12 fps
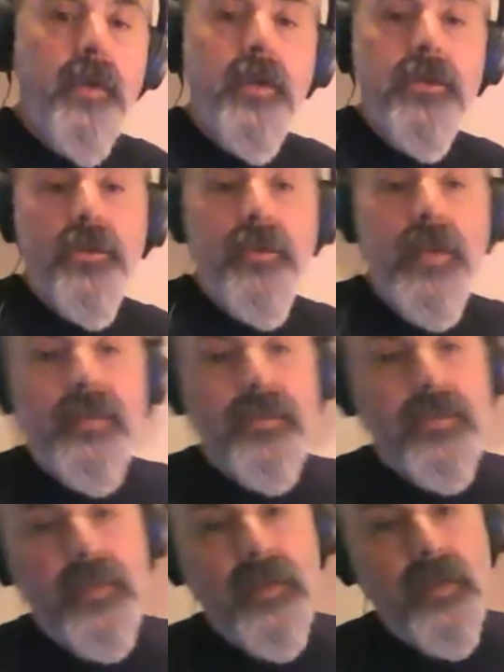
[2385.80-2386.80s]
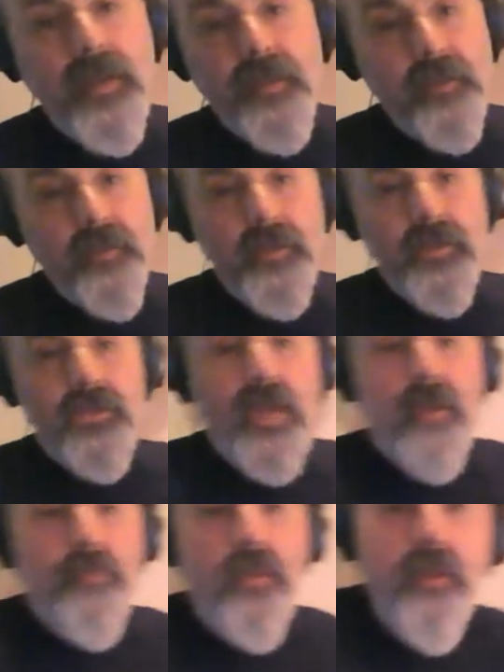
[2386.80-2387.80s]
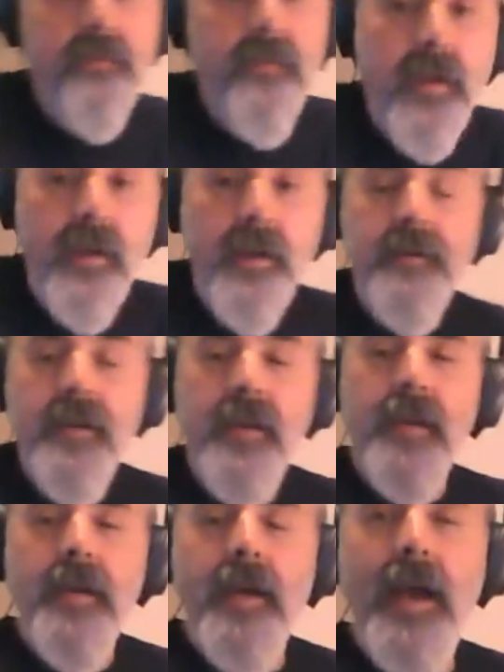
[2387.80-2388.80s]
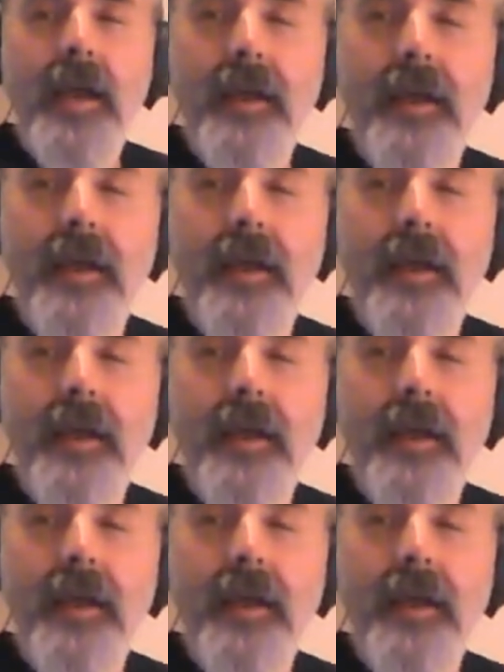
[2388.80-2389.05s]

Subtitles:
So that's another example of, I